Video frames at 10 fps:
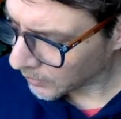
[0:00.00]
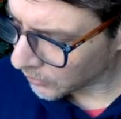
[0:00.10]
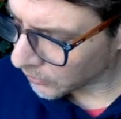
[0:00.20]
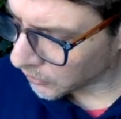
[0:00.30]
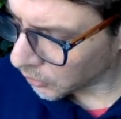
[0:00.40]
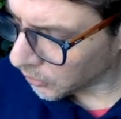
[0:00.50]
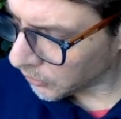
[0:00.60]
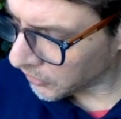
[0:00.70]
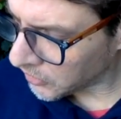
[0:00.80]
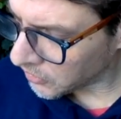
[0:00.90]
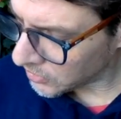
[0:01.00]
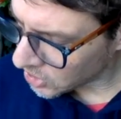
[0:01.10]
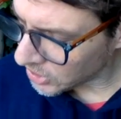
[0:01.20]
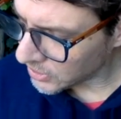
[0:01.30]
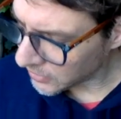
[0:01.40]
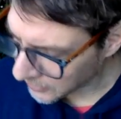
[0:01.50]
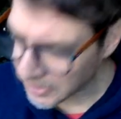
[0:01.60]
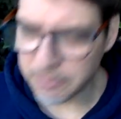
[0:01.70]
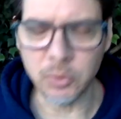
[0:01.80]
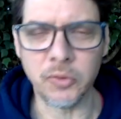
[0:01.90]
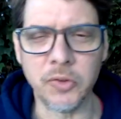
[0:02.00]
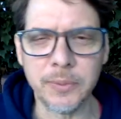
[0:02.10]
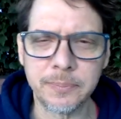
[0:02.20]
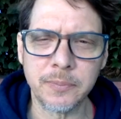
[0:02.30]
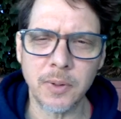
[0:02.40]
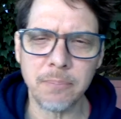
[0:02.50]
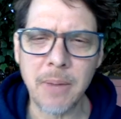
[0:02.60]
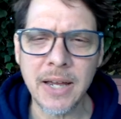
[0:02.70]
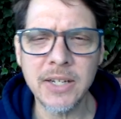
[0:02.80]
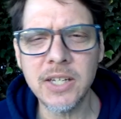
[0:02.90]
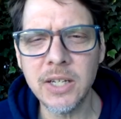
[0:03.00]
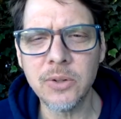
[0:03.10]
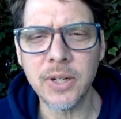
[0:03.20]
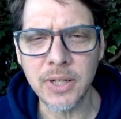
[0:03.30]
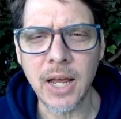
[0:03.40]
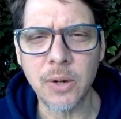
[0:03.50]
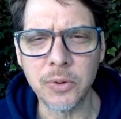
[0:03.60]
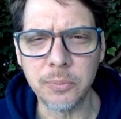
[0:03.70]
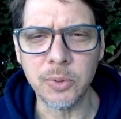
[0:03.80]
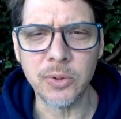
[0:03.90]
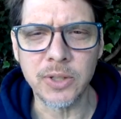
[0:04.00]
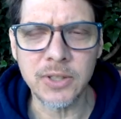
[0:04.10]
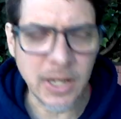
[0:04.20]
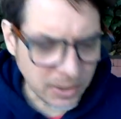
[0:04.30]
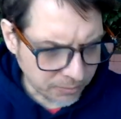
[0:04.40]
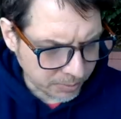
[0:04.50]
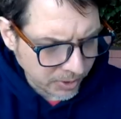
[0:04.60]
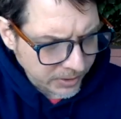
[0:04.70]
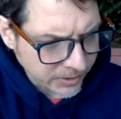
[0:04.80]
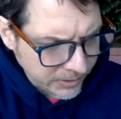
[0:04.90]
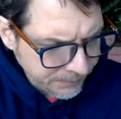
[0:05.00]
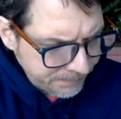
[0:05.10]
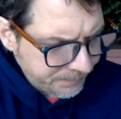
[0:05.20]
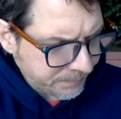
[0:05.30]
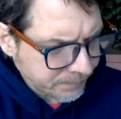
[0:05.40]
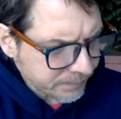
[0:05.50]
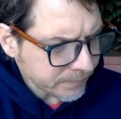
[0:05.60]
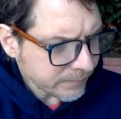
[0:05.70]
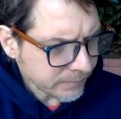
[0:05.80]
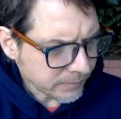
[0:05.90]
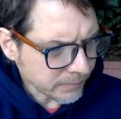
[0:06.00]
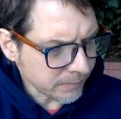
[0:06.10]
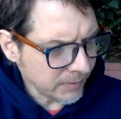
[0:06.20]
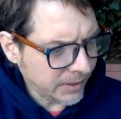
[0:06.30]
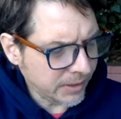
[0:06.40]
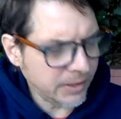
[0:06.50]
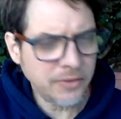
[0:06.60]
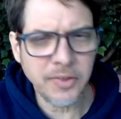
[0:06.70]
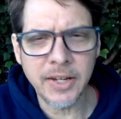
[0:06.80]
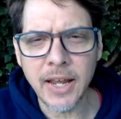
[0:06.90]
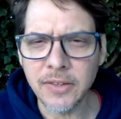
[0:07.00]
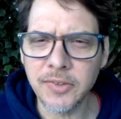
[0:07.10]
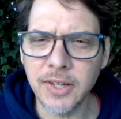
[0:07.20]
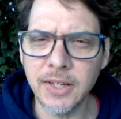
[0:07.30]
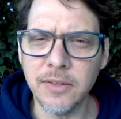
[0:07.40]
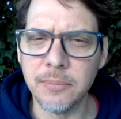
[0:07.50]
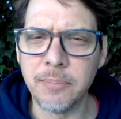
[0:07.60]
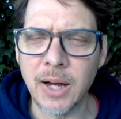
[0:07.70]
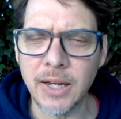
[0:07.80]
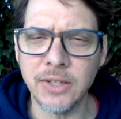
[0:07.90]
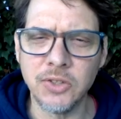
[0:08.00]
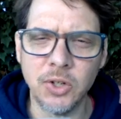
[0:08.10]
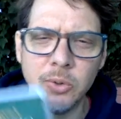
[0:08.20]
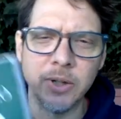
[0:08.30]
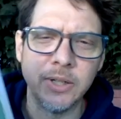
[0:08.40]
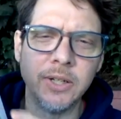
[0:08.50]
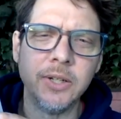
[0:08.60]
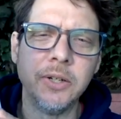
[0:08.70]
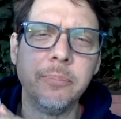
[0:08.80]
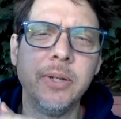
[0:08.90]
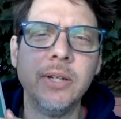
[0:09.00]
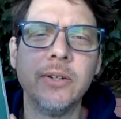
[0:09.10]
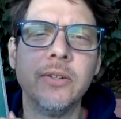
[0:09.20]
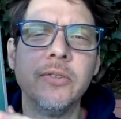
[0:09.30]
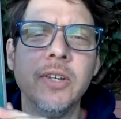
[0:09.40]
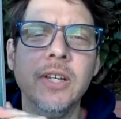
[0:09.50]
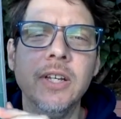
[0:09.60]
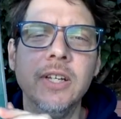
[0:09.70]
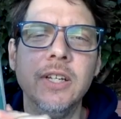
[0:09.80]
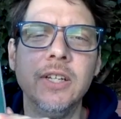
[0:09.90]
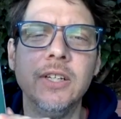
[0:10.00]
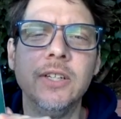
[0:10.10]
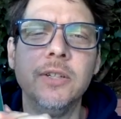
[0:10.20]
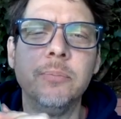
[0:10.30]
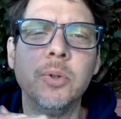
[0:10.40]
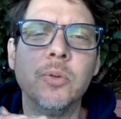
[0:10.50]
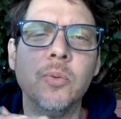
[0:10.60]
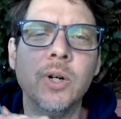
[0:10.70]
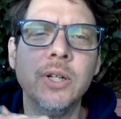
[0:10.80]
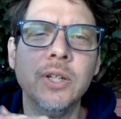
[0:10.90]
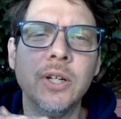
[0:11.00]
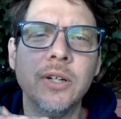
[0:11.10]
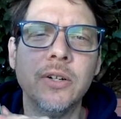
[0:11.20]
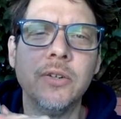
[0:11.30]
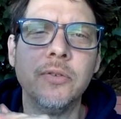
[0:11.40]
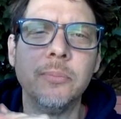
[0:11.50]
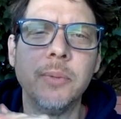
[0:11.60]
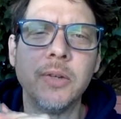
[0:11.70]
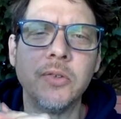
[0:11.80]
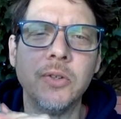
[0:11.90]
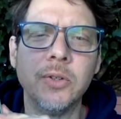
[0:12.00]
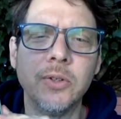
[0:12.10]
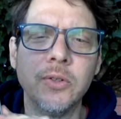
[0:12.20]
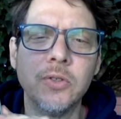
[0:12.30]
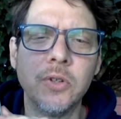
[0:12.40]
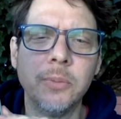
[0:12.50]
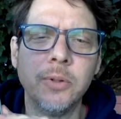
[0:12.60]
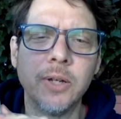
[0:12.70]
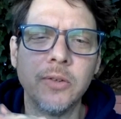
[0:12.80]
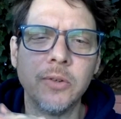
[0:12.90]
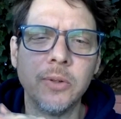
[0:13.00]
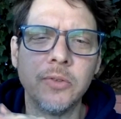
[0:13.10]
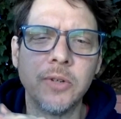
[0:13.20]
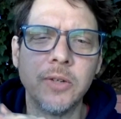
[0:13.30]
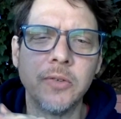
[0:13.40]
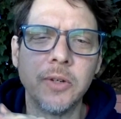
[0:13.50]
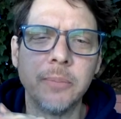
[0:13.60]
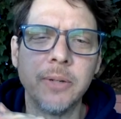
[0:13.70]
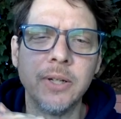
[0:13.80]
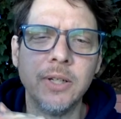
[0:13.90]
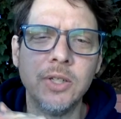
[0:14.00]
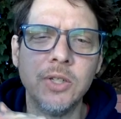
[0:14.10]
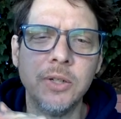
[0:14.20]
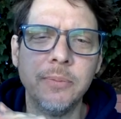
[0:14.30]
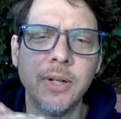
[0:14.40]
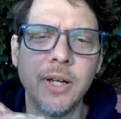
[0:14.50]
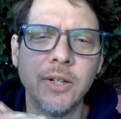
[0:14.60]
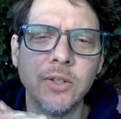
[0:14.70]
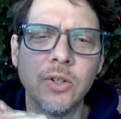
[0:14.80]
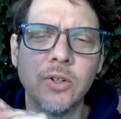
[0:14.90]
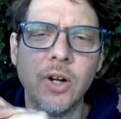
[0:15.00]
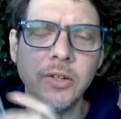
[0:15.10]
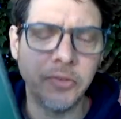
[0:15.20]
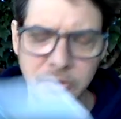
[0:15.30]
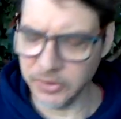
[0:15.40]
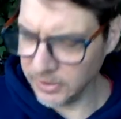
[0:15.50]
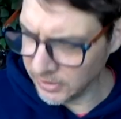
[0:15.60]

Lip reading: Sokushin Zeibutsu, Mind Here and Now is Buddha. Dave brought it in. It is an essay by Dogen, and it appears in book one of Master Dogen's Shobogenzo, as translated by Nishijima and Cross.